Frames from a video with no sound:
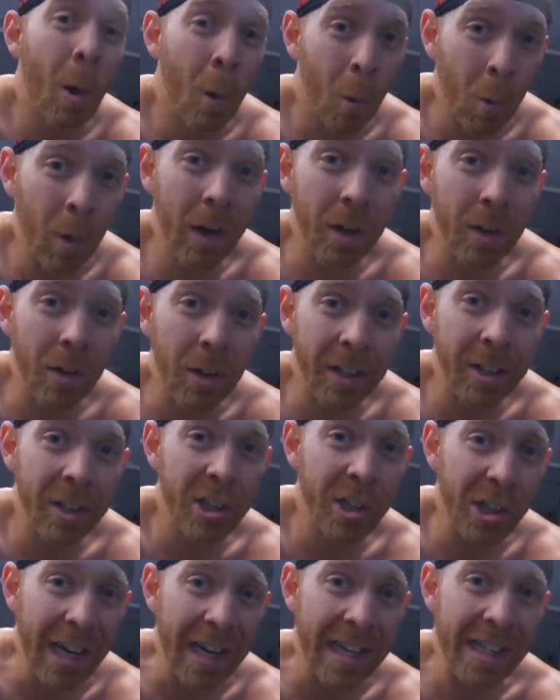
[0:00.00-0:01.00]
we're going to
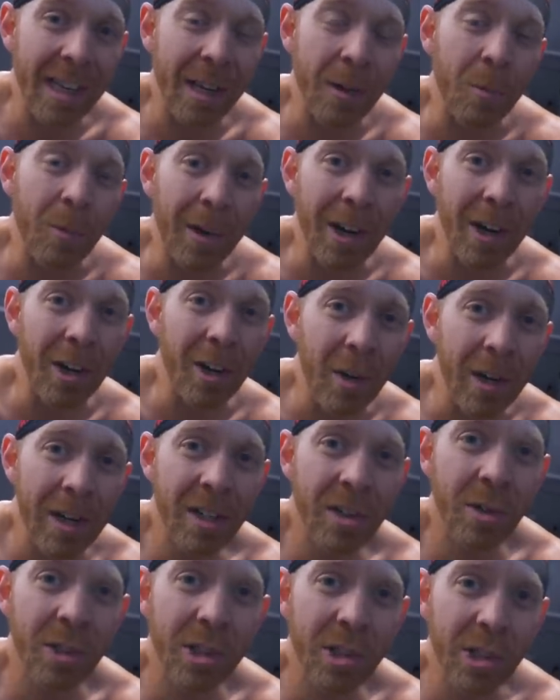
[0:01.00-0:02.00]
address it. We are
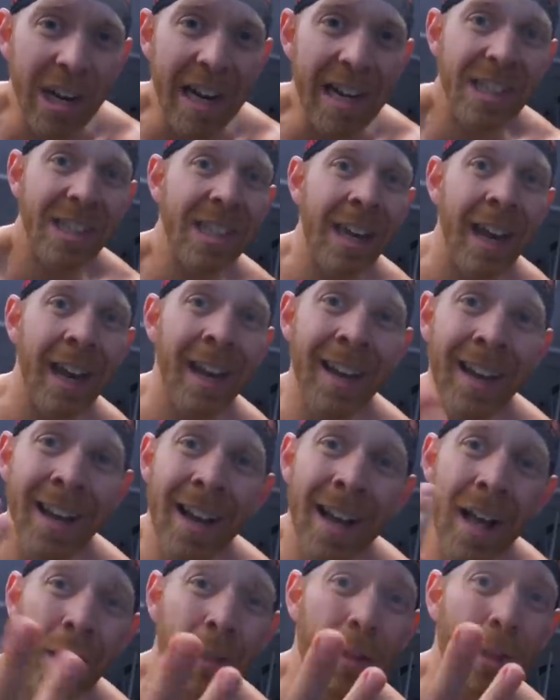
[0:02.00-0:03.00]
going to address
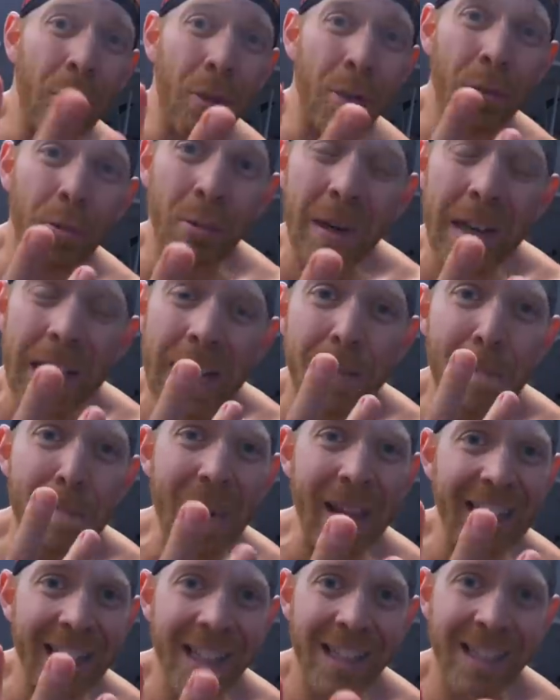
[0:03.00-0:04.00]
the three
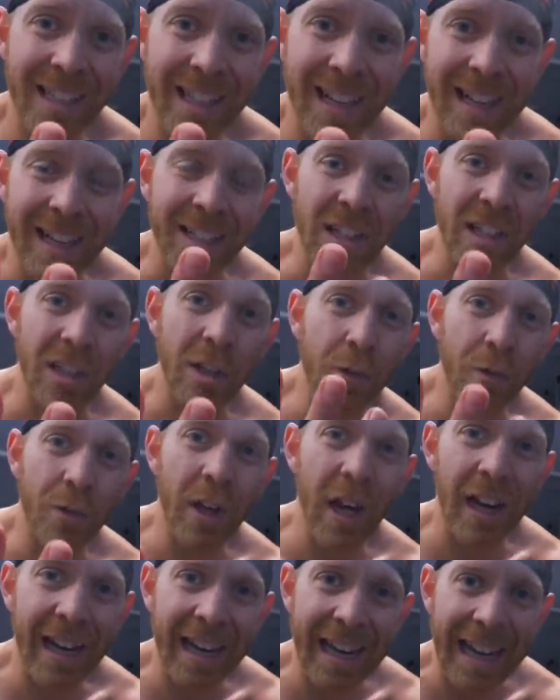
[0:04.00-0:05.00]
biggest things that you've
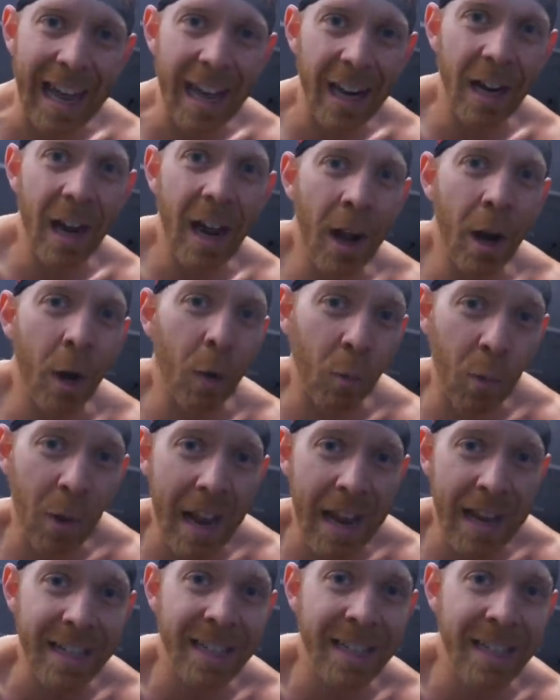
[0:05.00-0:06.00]
got to get
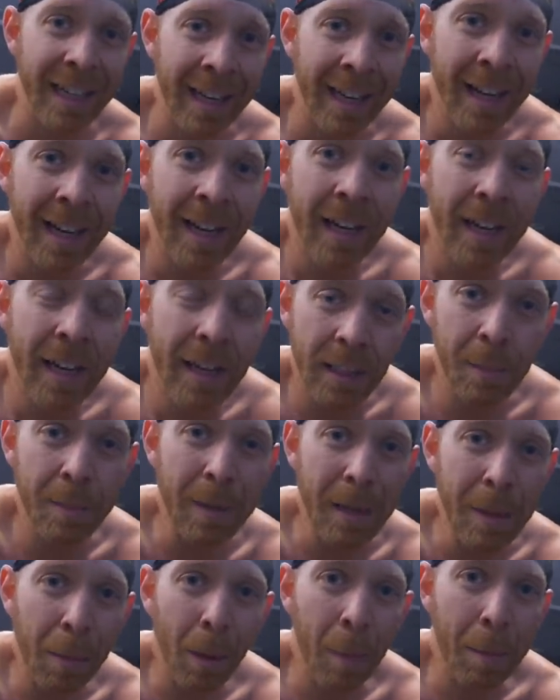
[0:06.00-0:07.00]
right to
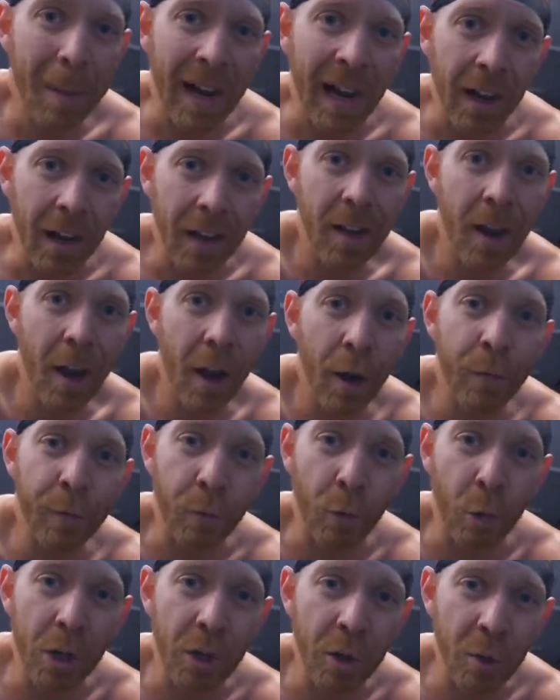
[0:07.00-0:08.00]
be prepared
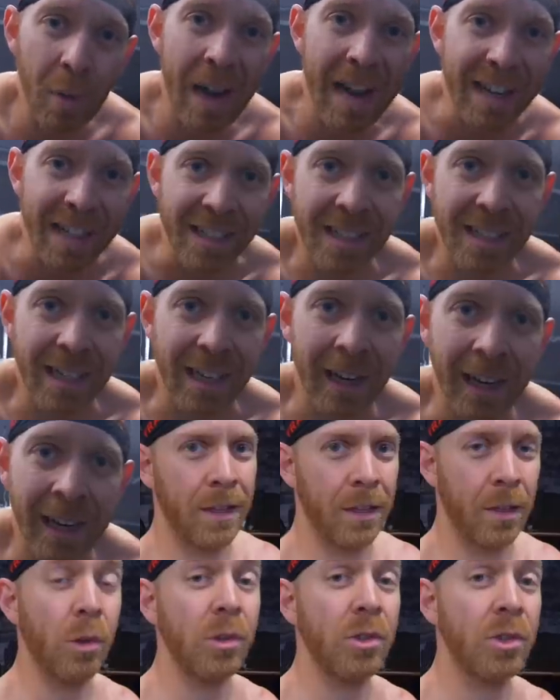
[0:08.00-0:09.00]
for your race.
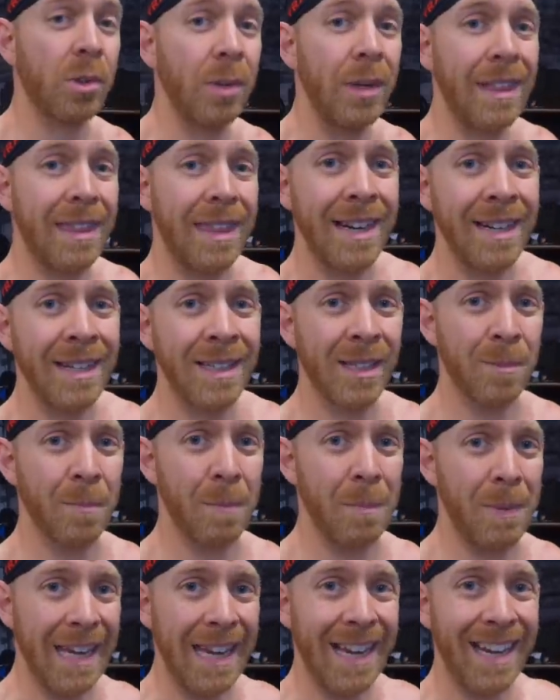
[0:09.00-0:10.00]
Those three things
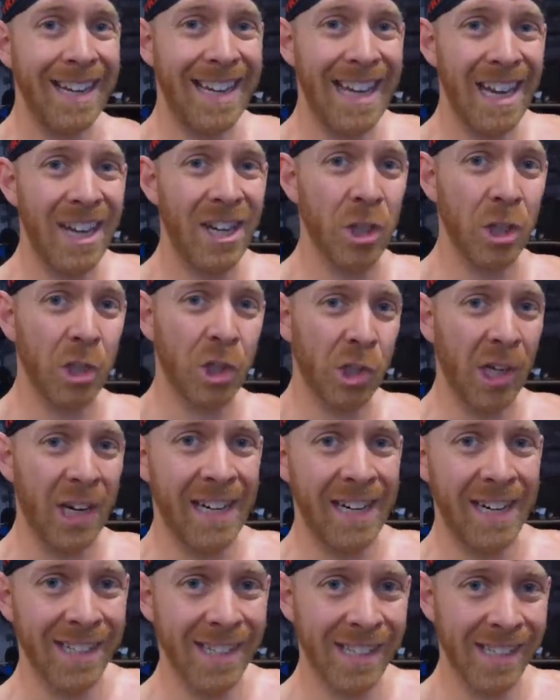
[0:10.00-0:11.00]
being getting your
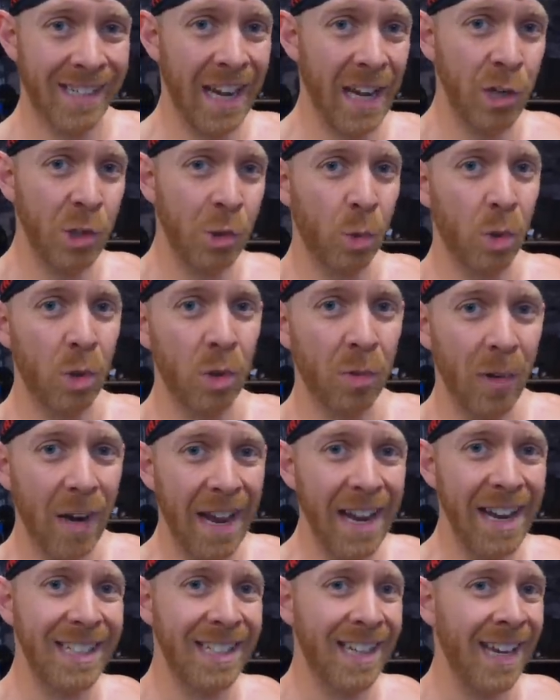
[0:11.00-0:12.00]
training schedule
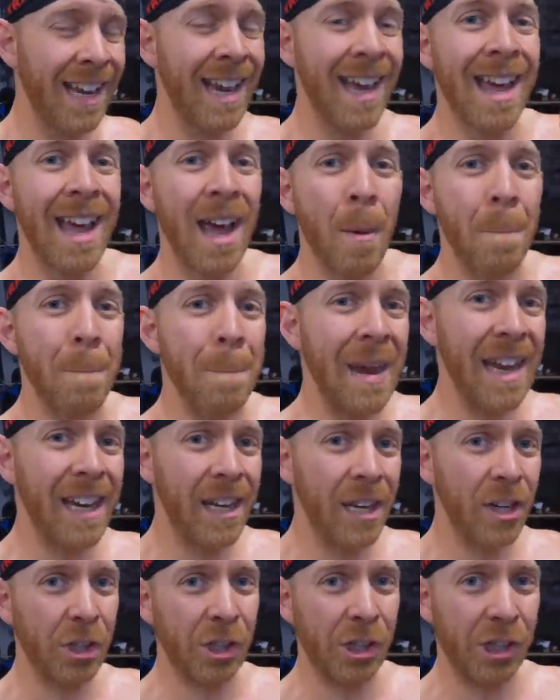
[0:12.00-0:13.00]
right,
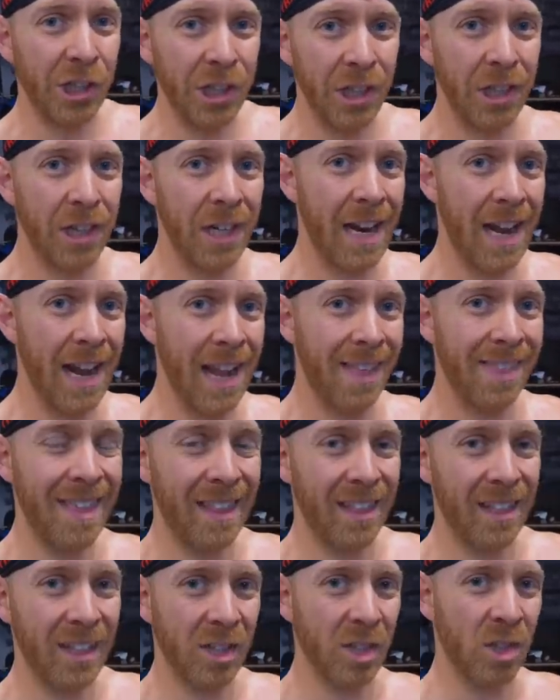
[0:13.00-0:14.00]
making sure
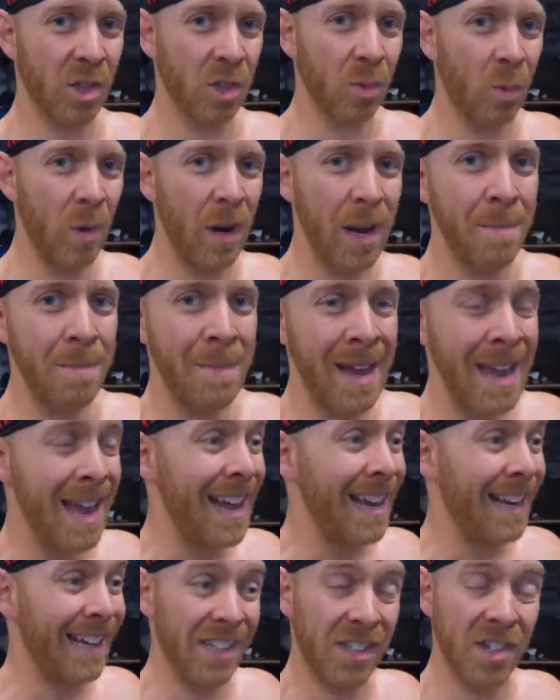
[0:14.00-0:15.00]
that the swim
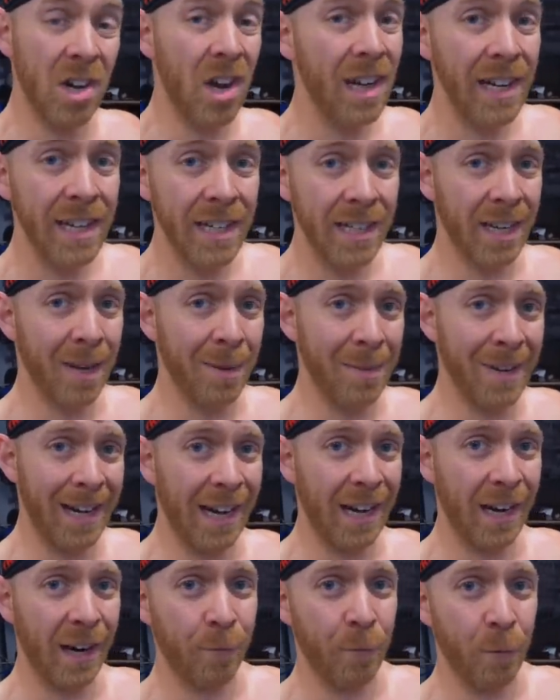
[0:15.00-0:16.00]
is not
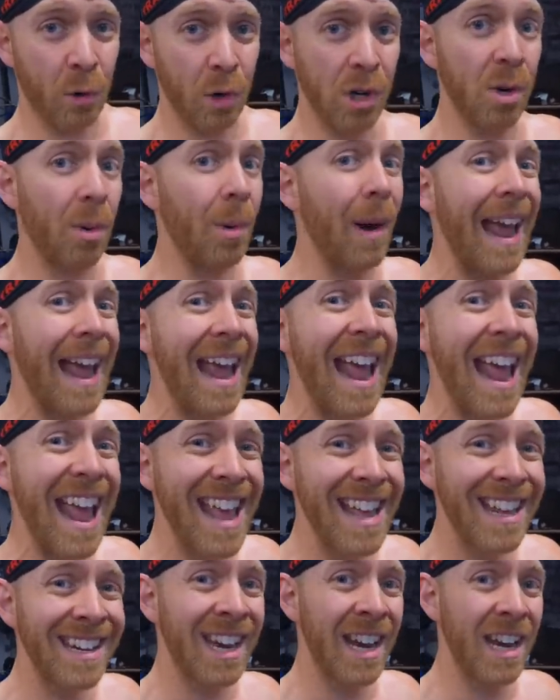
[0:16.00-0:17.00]
intimidating for you
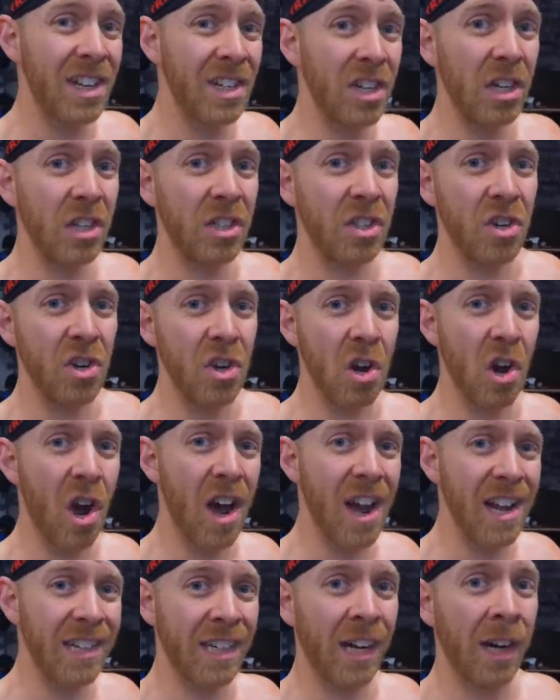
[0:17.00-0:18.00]
and does
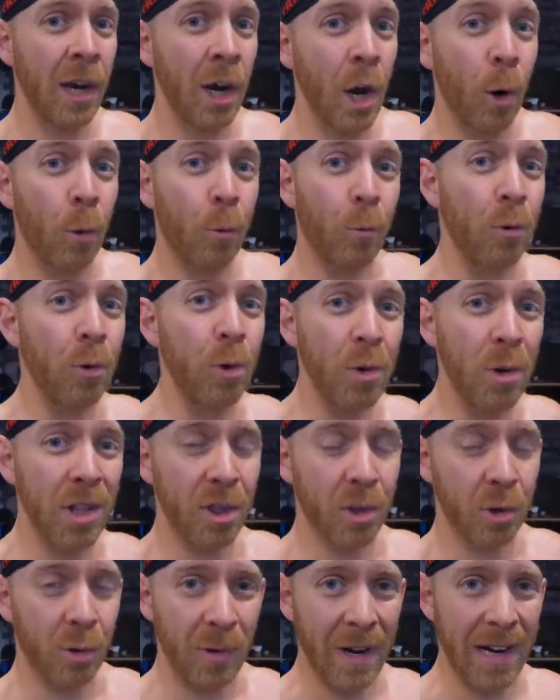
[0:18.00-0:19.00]
not
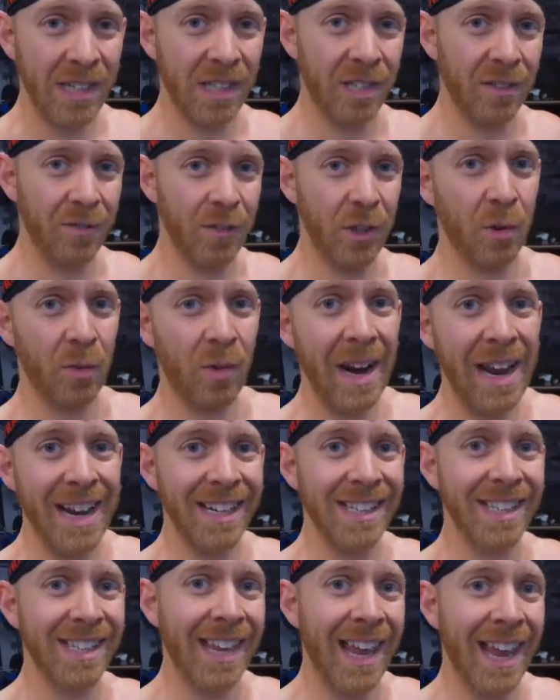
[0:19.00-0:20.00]
ruin the rest of your
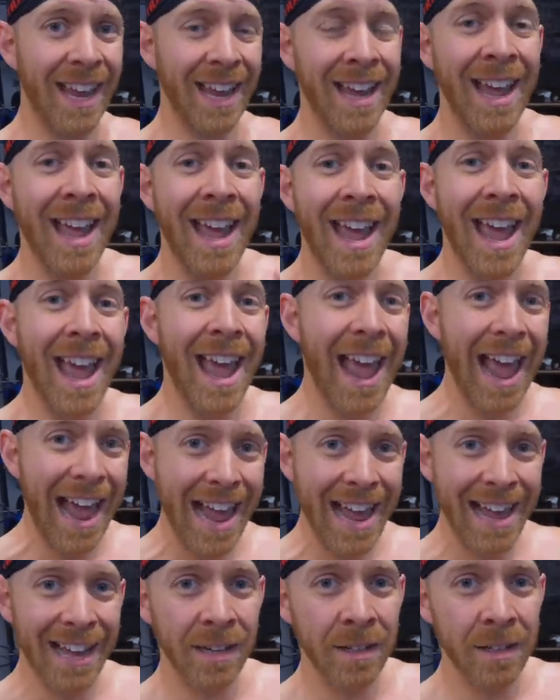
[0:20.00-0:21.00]
race,
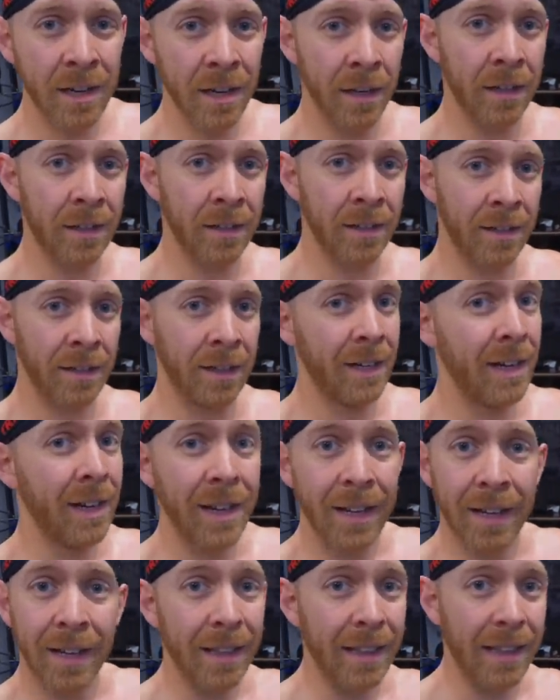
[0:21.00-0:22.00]
and
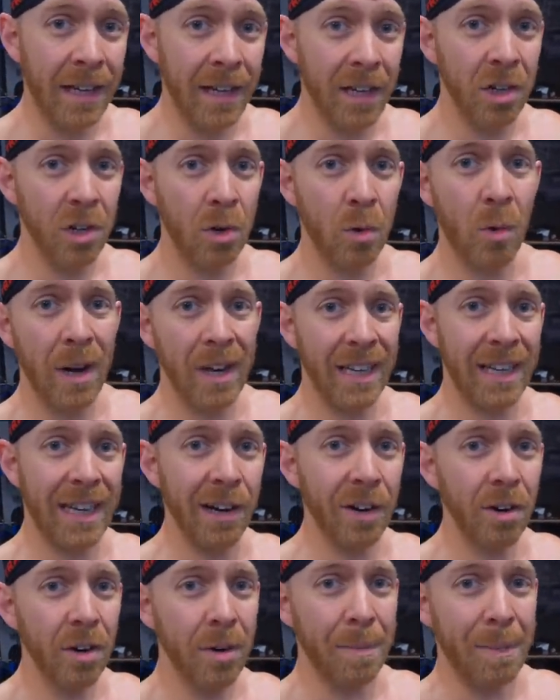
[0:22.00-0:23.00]
that you know what
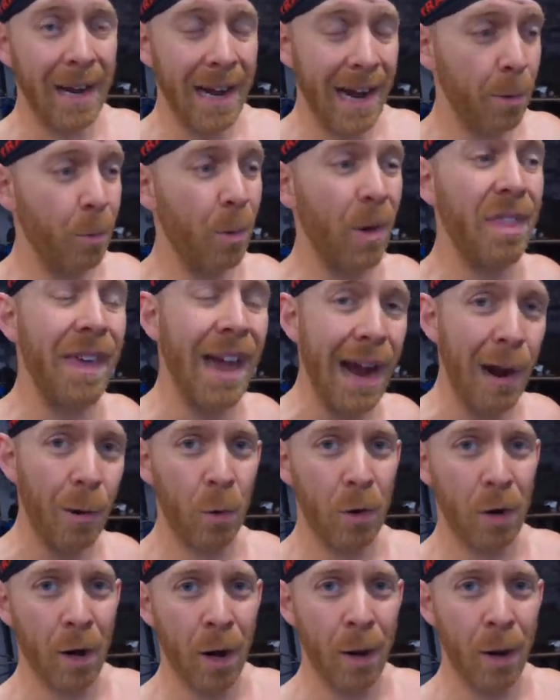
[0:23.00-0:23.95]
gear to buy without